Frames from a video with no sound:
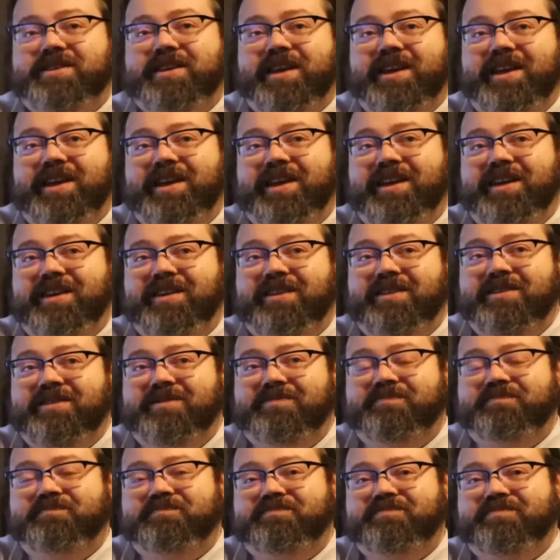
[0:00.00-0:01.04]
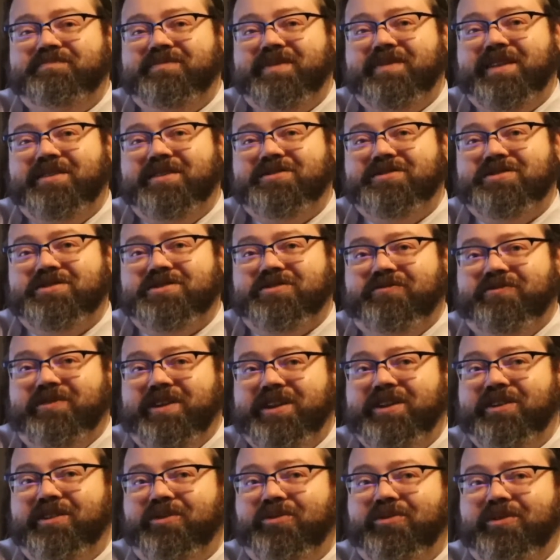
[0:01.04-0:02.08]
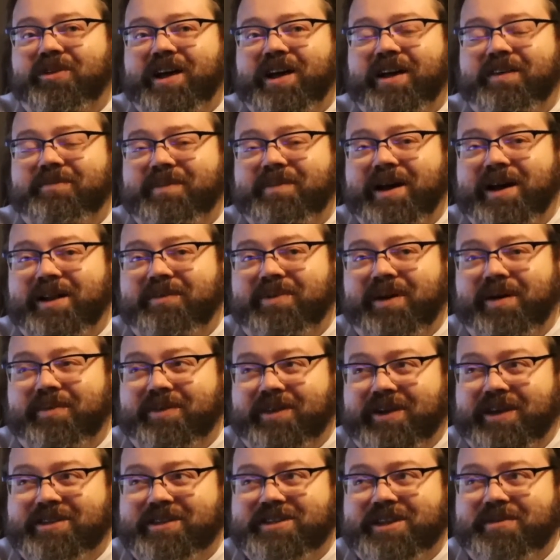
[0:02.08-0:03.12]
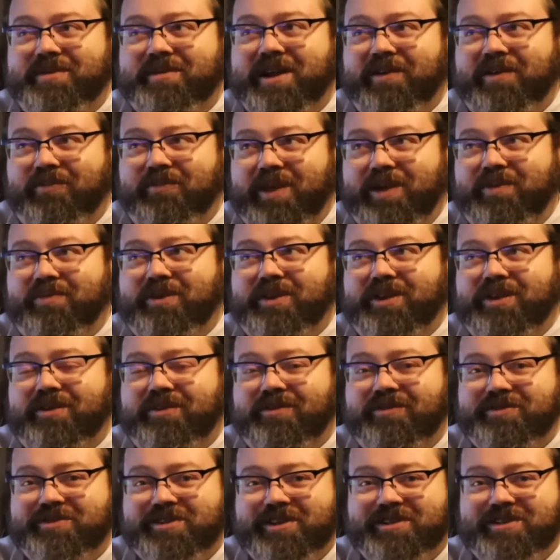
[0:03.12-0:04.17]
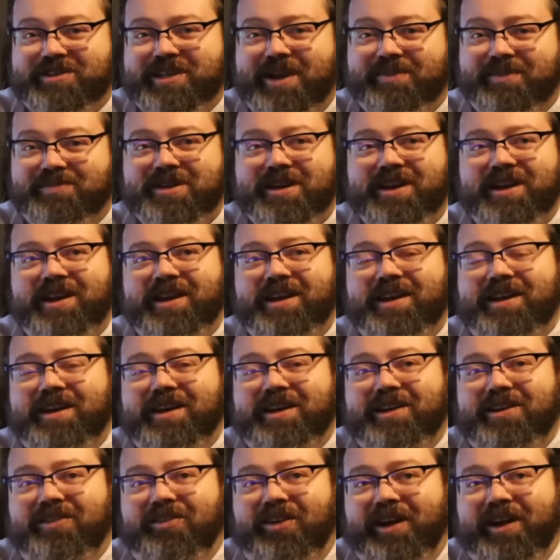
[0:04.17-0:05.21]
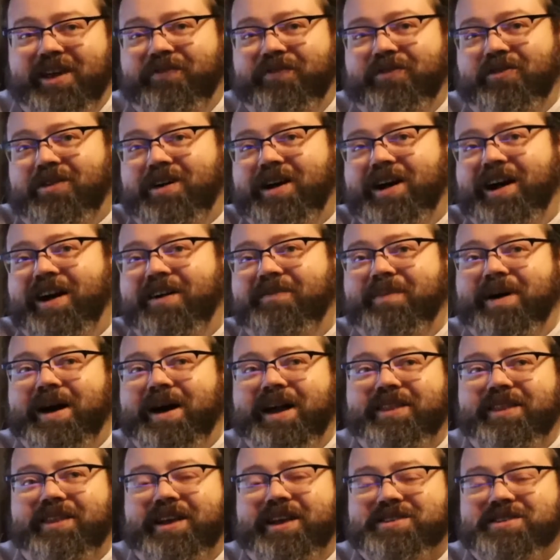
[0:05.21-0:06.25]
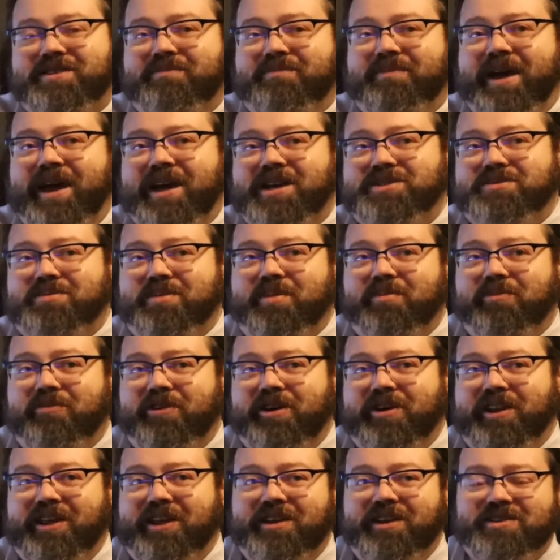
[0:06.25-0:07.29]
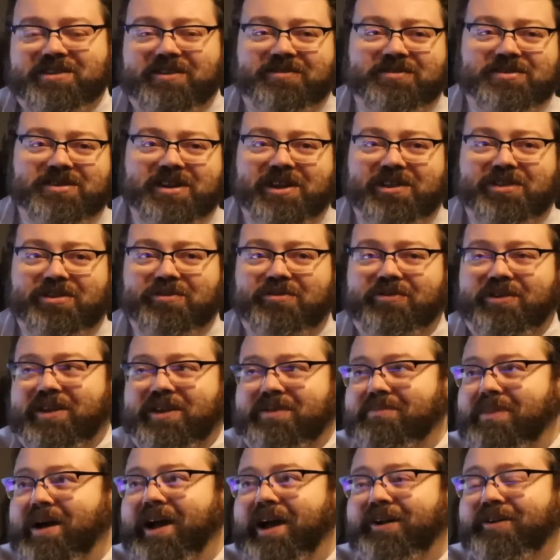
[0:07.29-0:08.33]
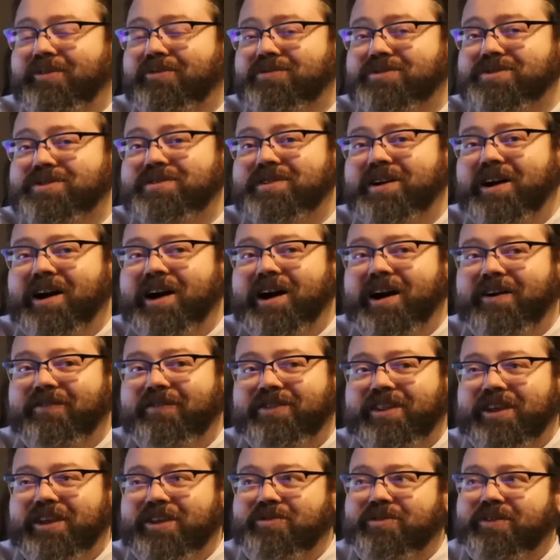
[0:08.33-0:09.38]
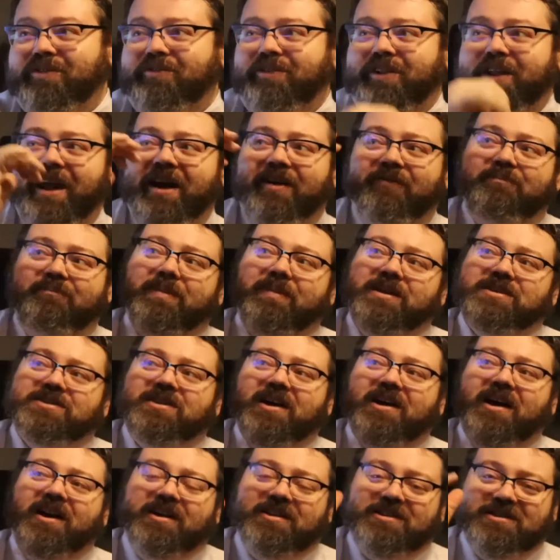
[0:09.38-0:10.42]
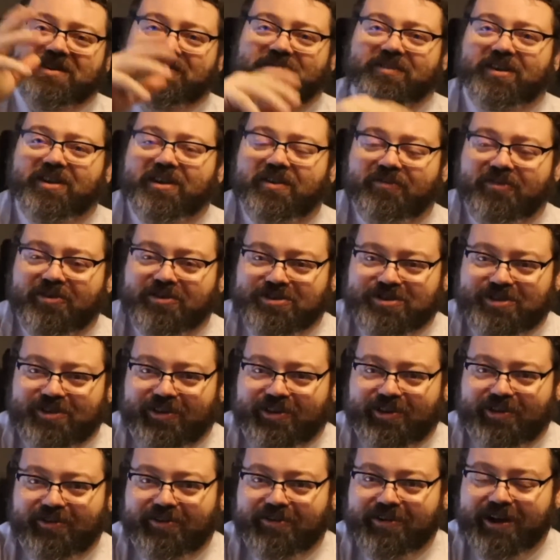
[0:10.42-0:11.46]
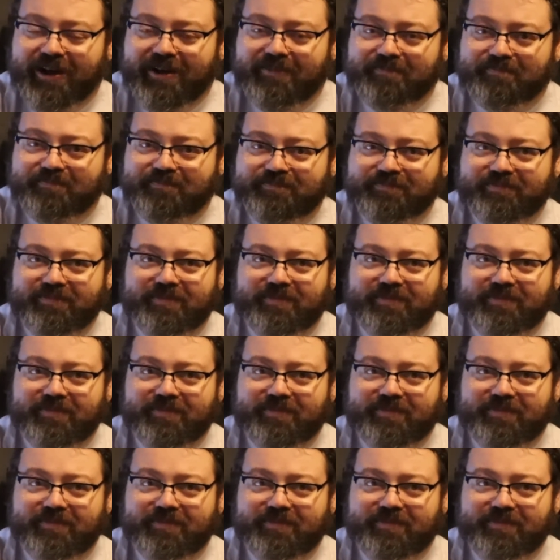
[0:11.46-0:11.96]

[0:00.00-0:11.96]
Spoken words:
just a regular hive mind, probably the same kind we would use, except like if you're a hive mind that has a maximum radius of say 30 miles, that you can really have best connectivity over to your